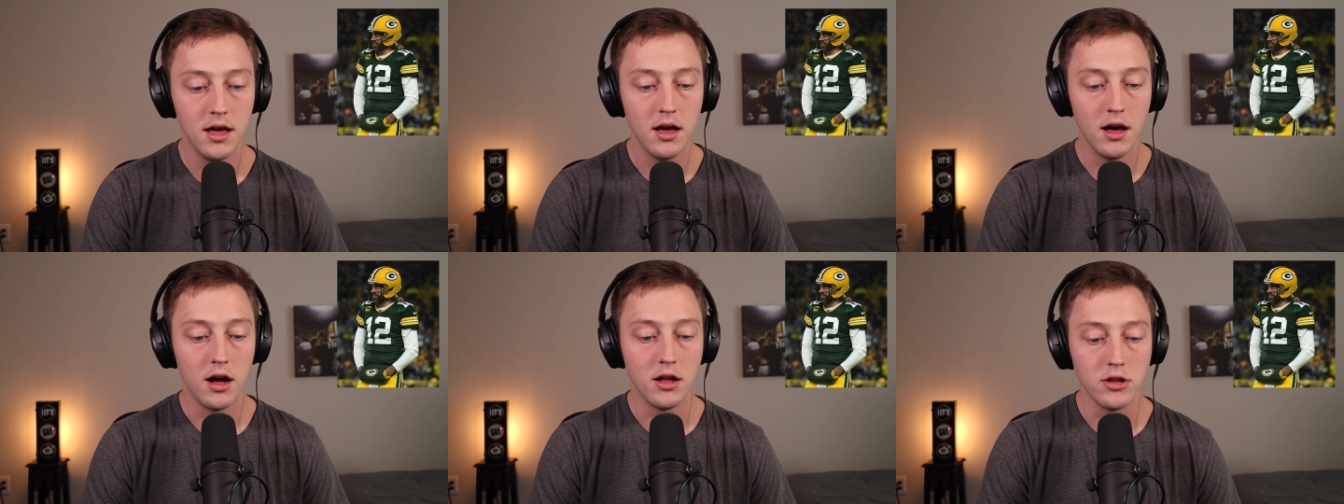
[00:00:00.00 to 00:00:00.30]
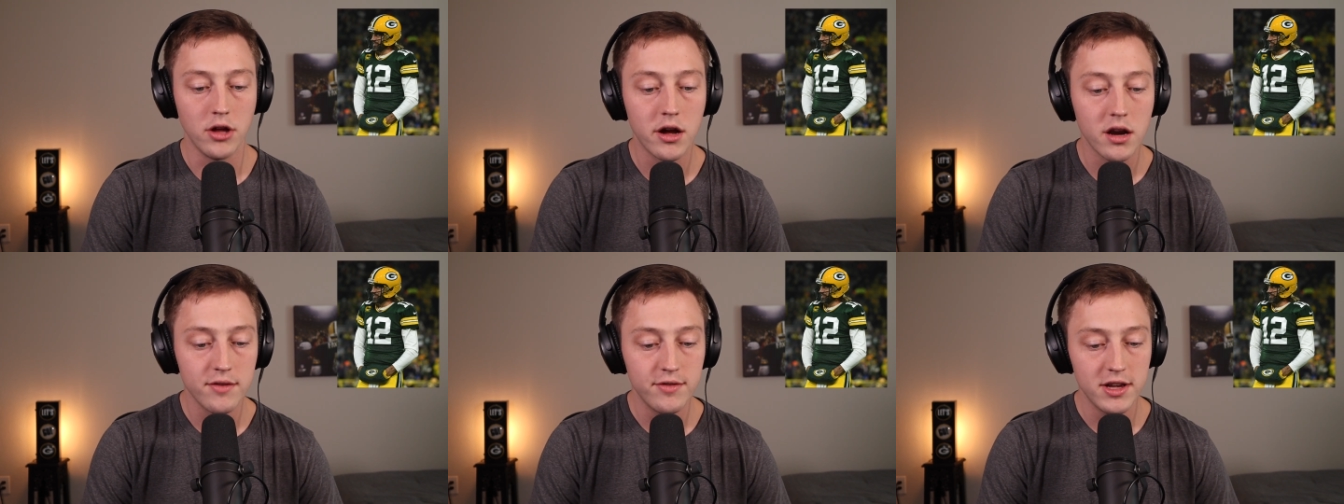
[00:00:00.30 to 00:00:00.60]
A
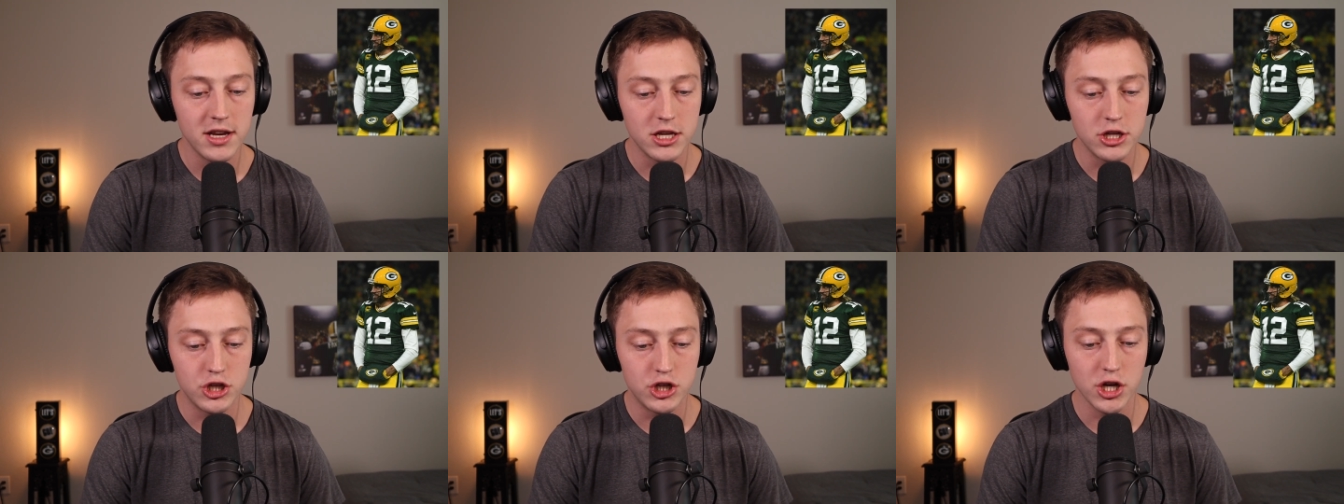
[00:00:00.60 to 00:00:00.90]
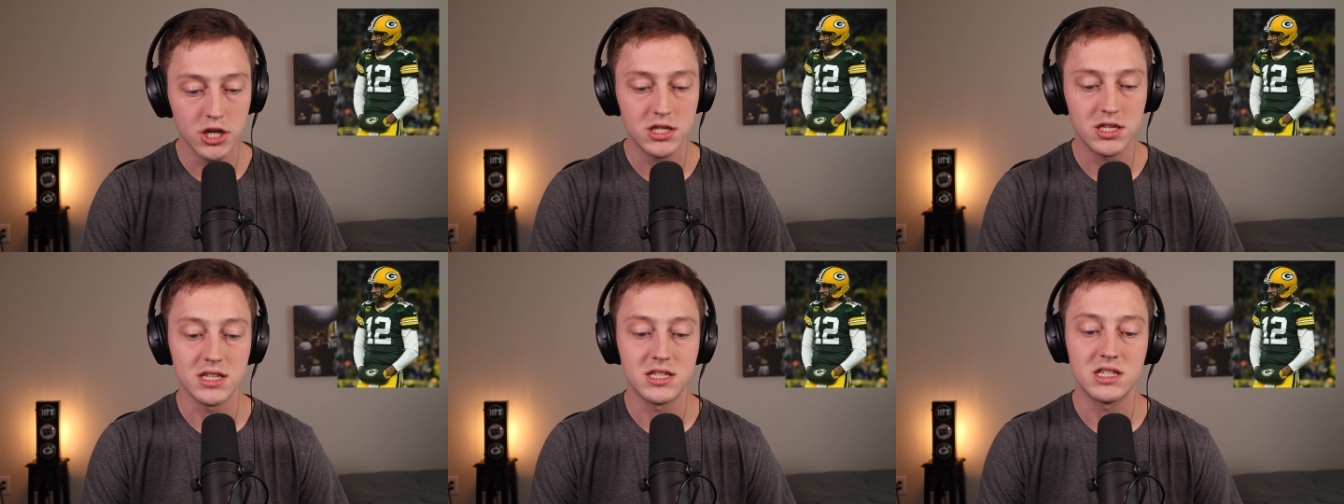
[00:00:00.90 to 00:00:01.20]
lot of it is
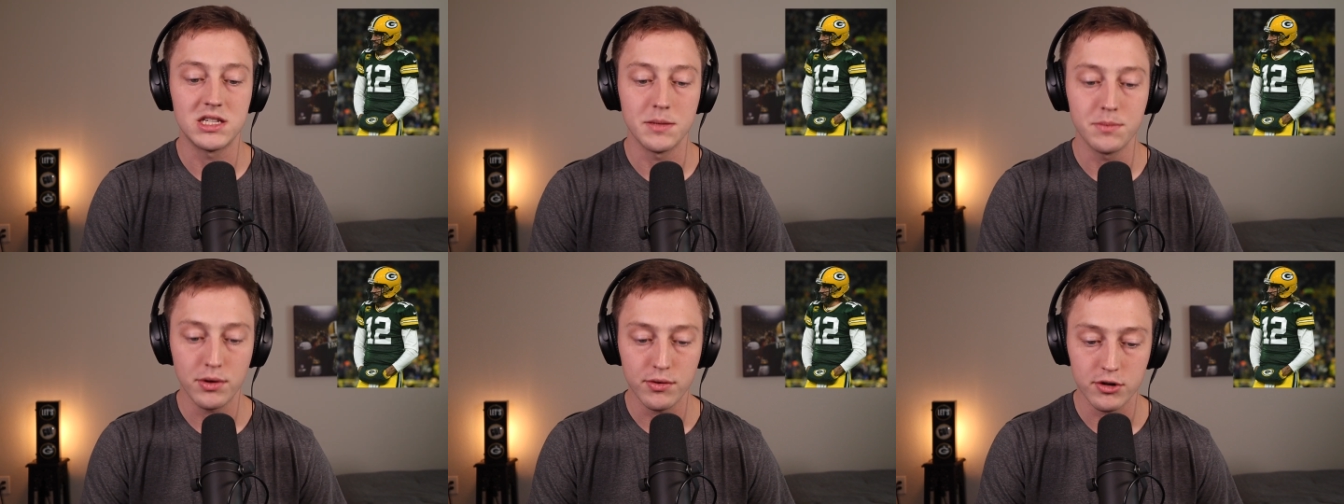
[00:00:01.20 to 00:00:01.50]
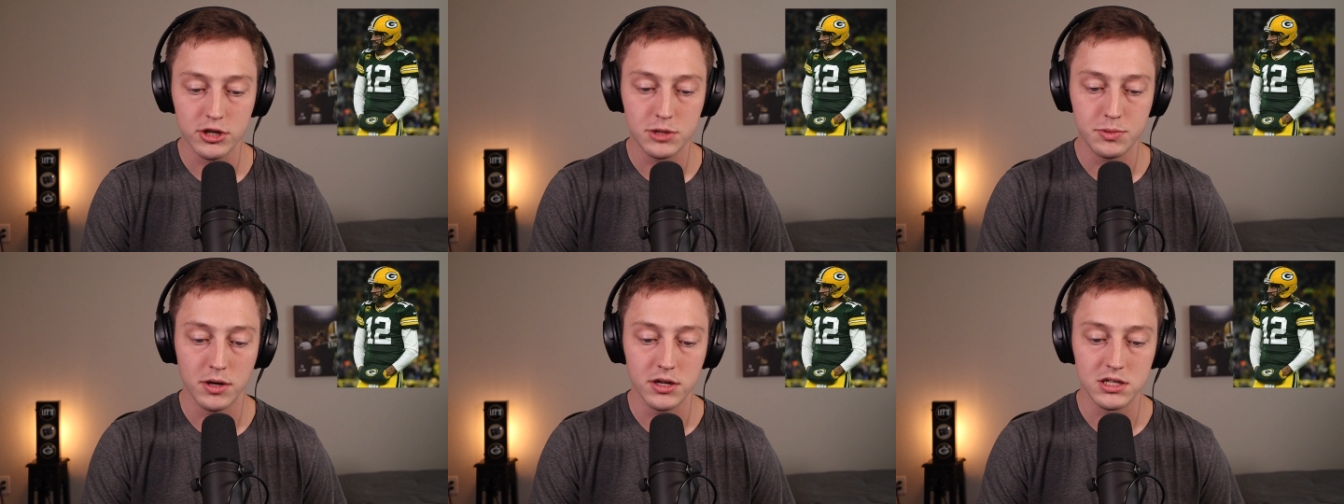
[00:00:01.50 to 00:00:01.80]
just the simple
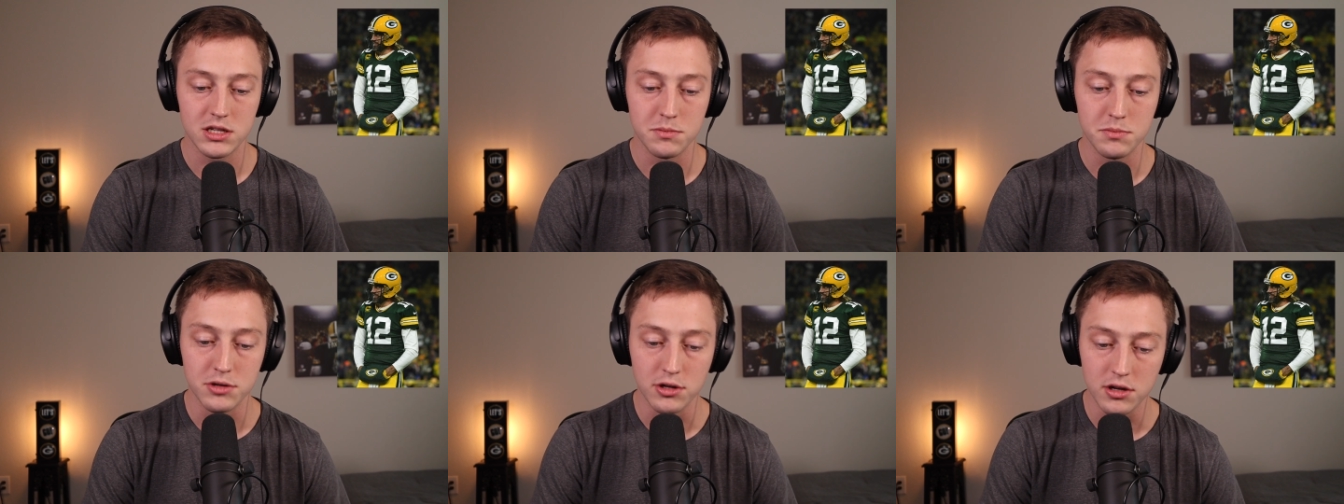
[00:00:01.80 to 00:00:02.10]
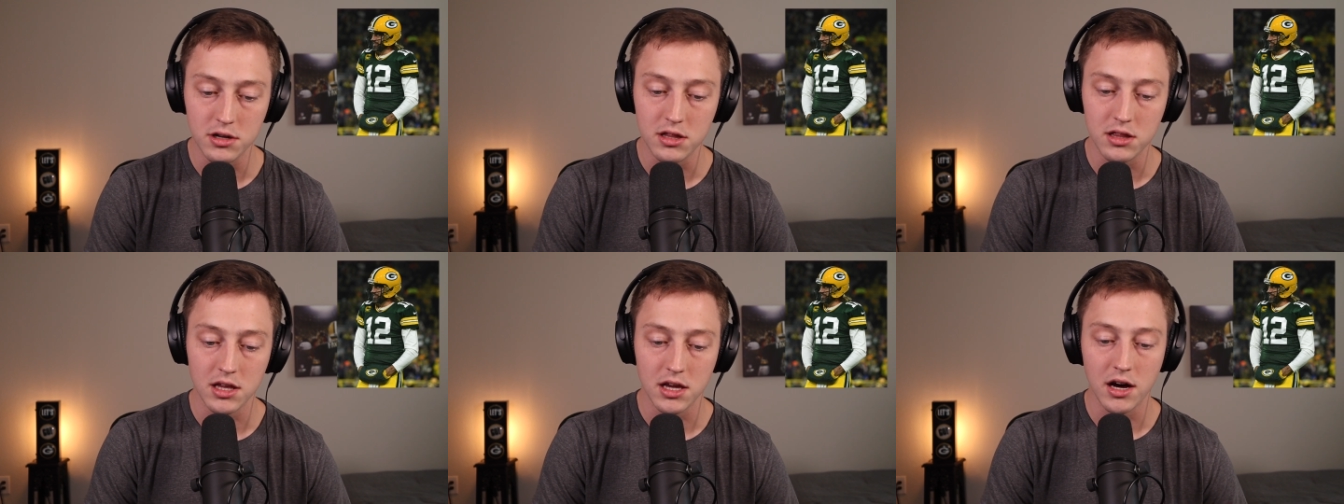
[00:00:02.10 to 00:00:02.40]

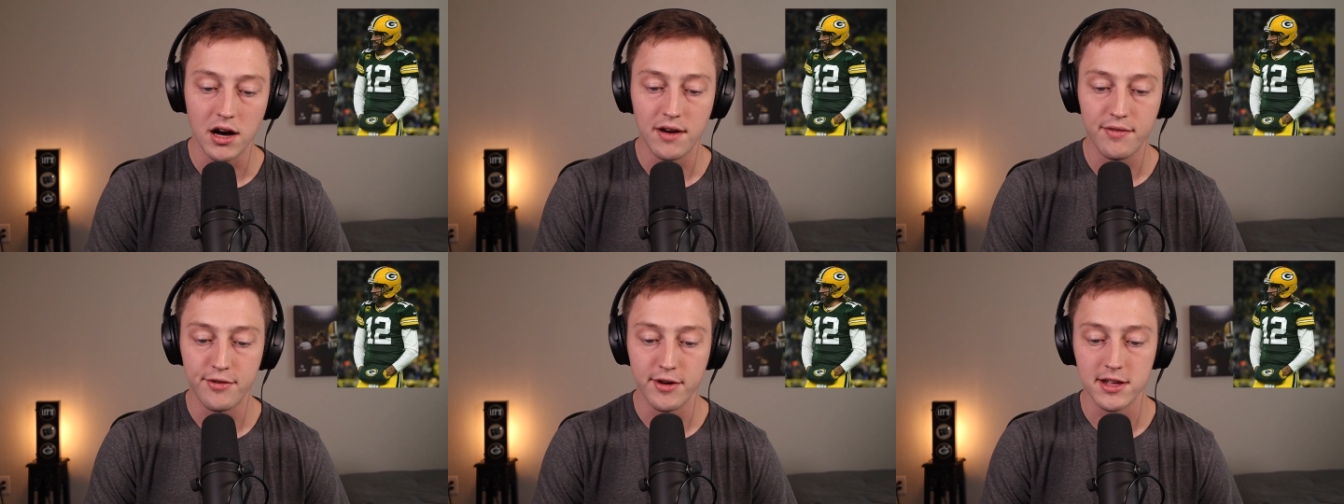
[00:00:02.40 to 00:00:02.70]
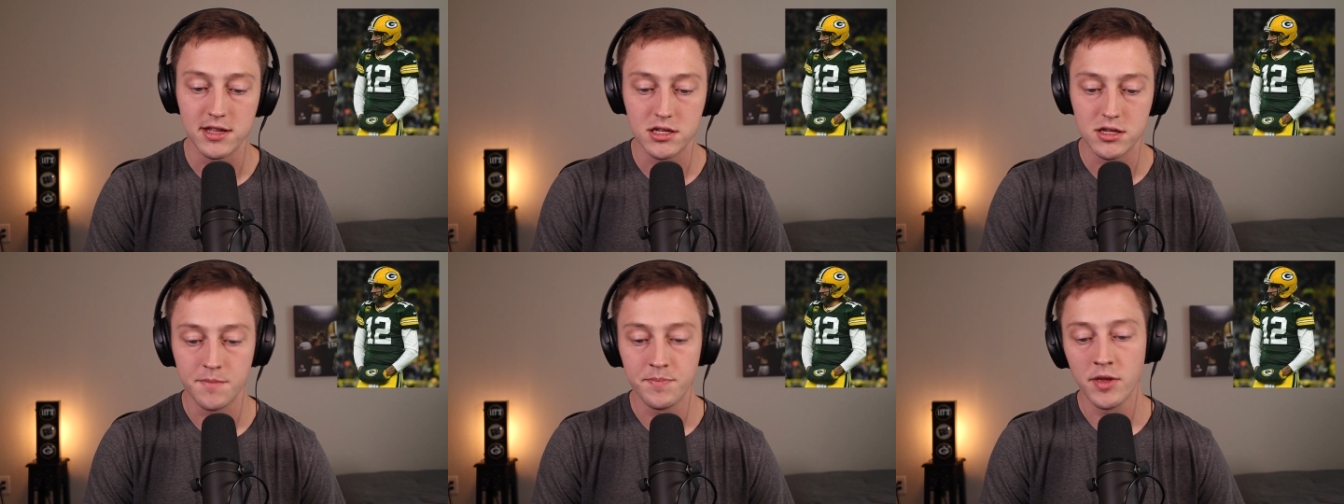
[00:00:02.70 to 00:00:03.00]
responsibility in the
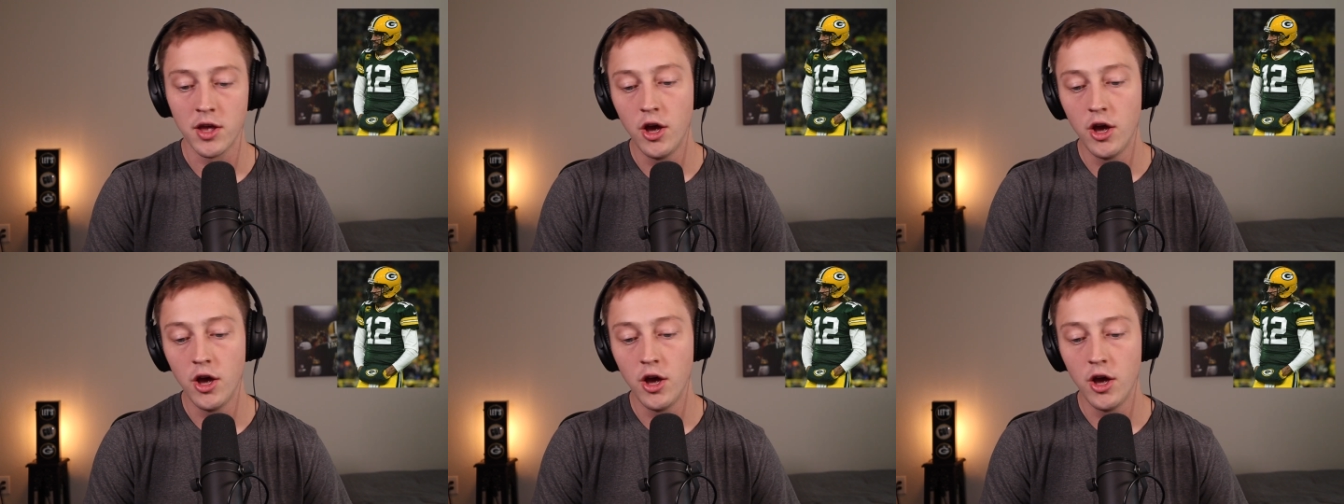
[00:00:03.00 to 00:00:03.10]
offense,